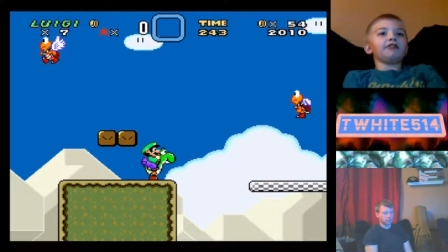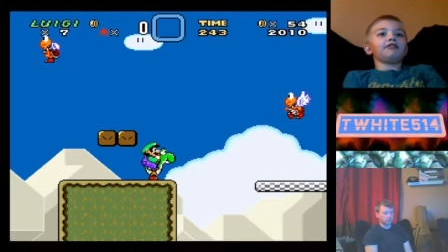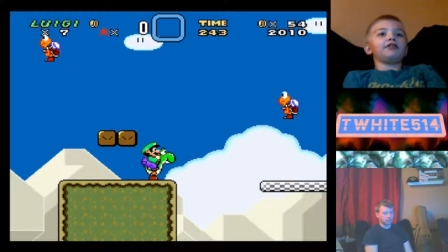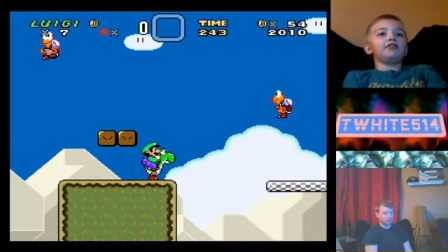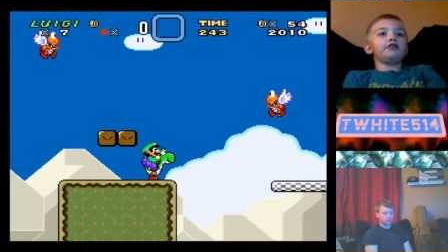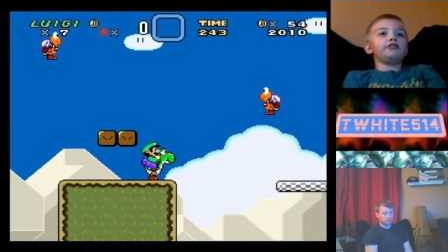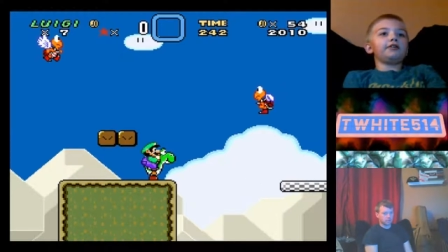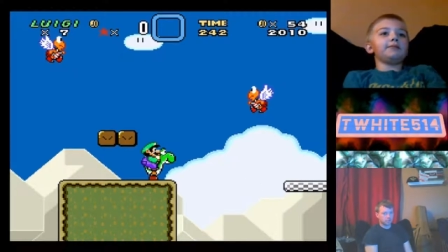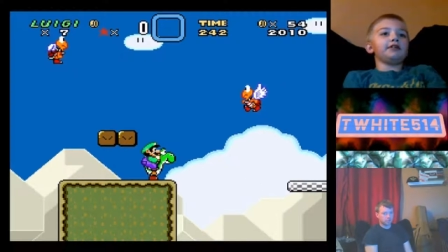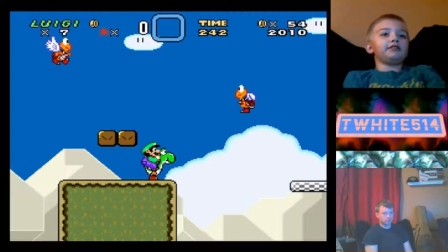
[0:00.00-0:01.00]
it Yoshi,
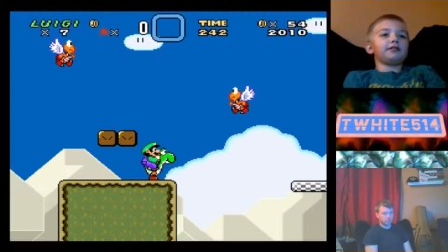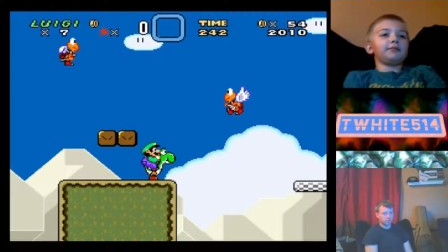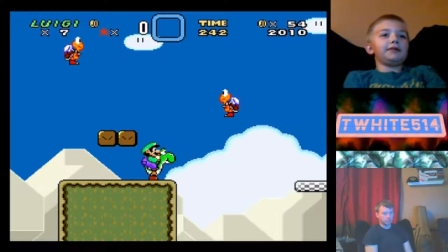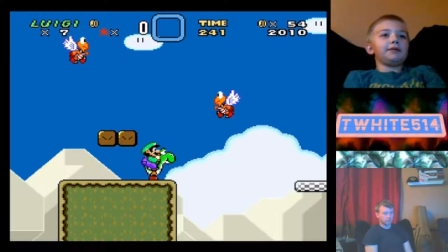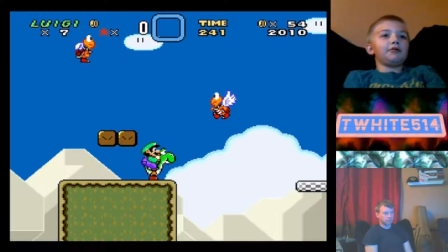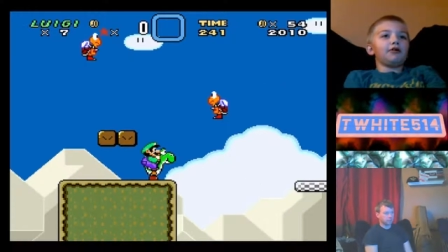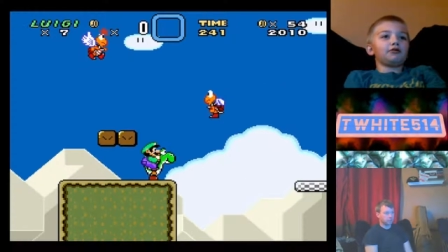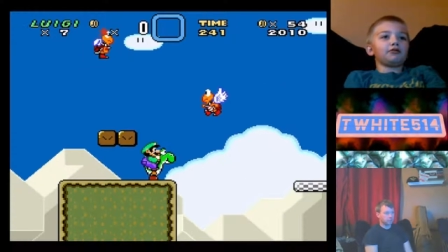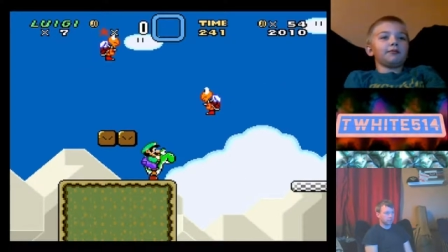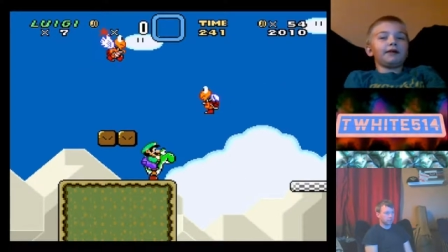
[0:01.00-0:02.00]
but some people also
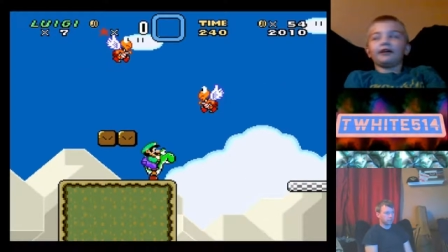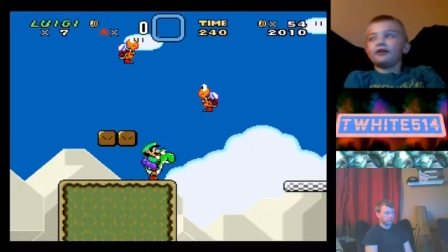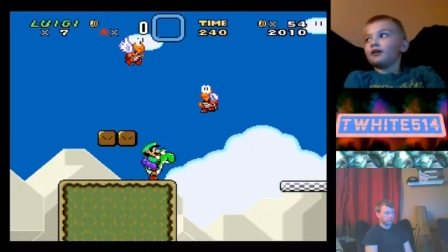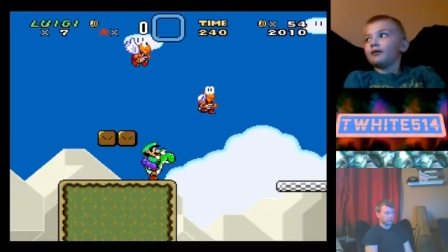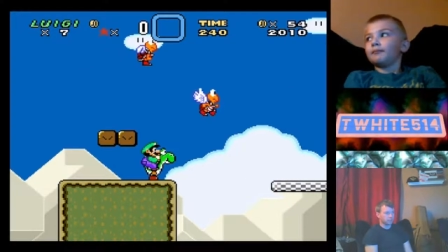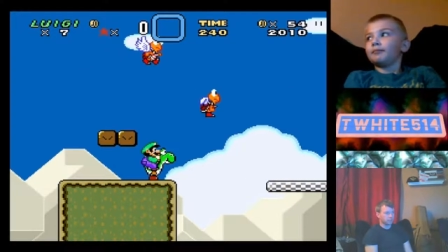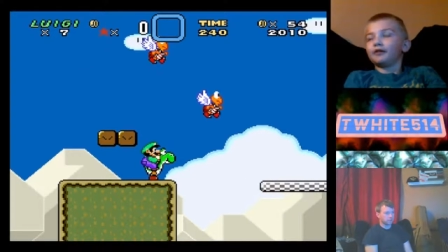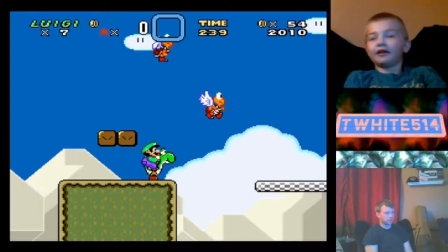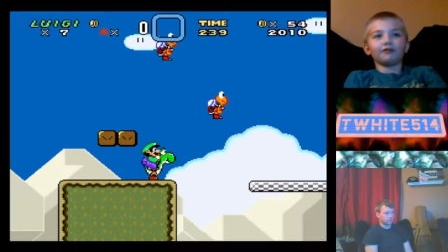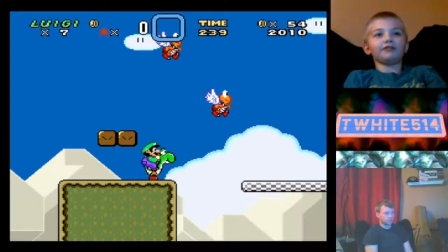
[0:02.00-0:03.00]
might
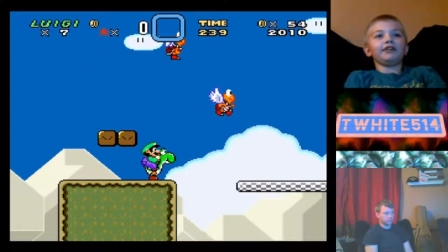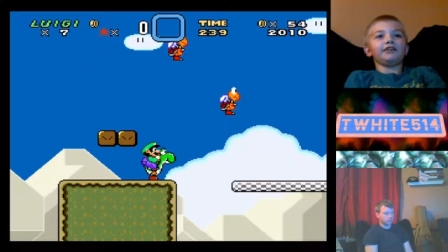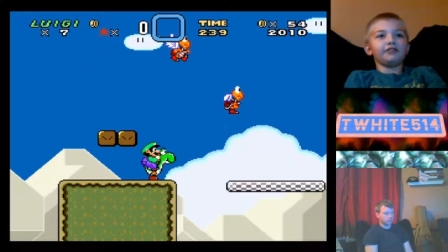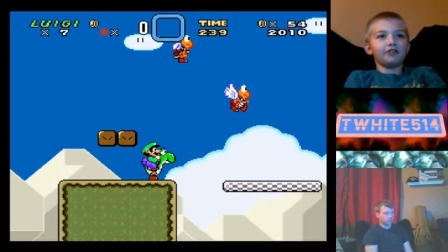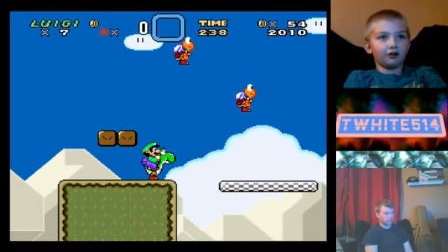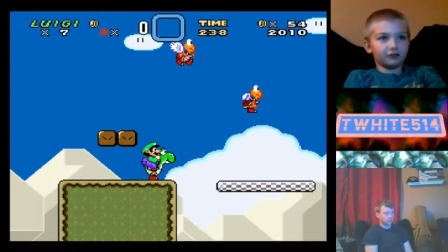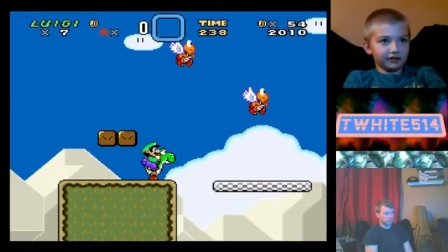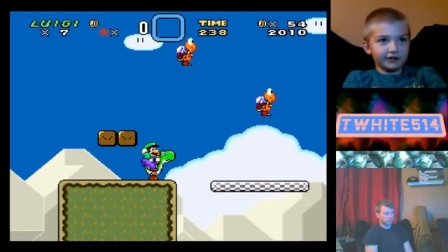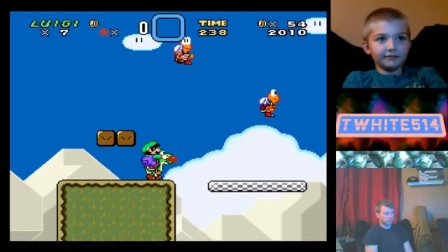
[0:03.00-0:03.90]
pronounce it Yoshi.